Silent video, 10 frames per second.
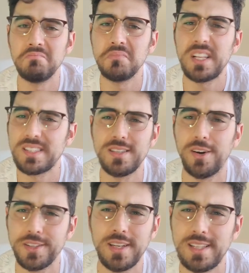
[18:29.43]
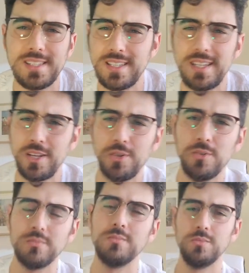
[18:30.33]
Let's start and let's see
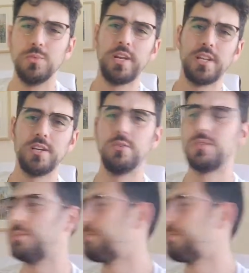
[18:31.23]
where it goes.